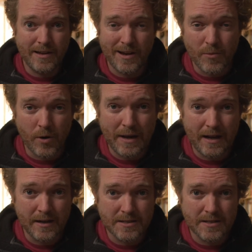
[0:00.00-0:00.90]
Hear more about
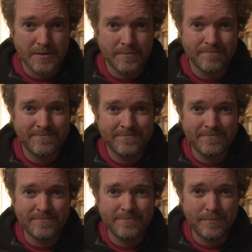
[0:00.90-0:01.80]
us.
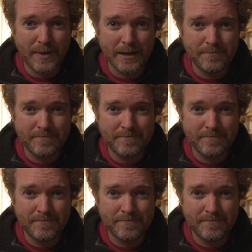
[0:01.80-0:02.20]
Bye.